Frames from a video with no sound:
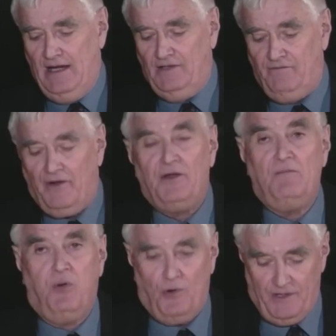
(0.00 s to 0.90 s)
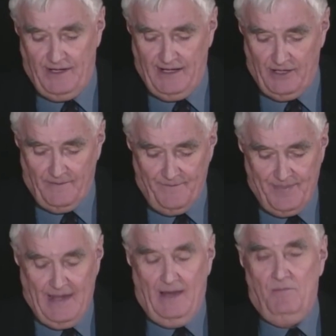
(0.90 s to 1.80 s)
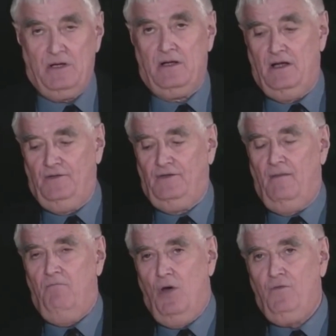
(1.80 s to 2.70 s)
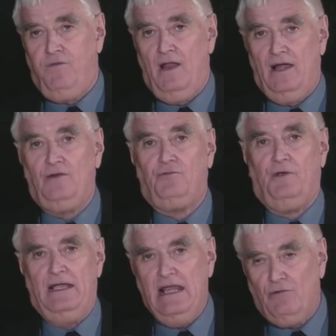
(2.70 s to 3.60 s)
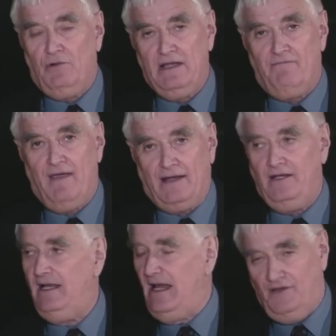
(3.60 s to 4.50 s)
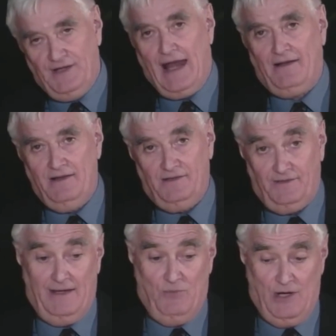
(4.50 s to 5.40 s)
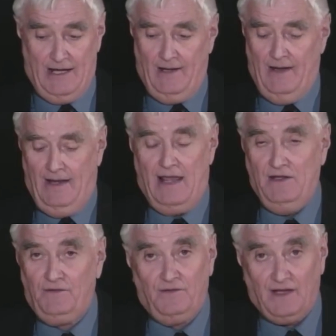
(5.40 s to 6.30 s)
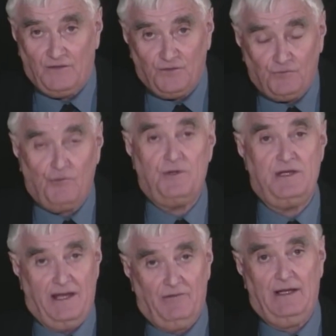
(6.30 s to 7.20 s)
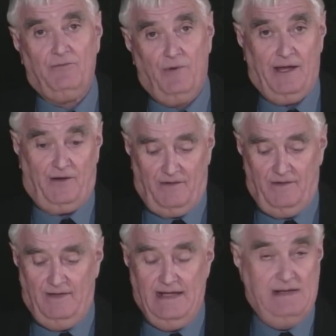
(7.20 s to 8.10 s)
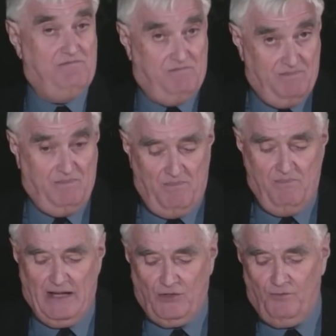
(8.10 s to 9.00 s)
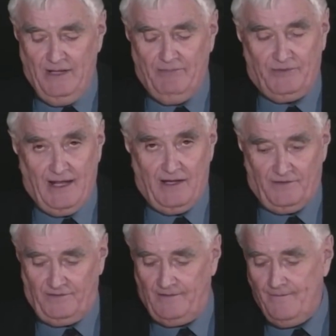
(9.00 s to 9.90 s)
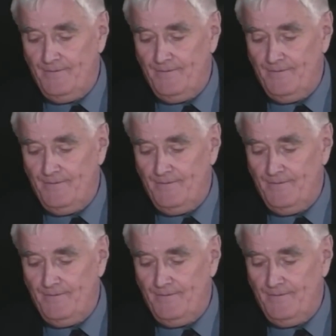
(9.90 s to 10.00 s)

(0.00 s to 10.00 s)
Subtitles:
is very important here, because both lungs were equally affected in exactly the same way. And this is extraordinarily rare, the medical people tell us.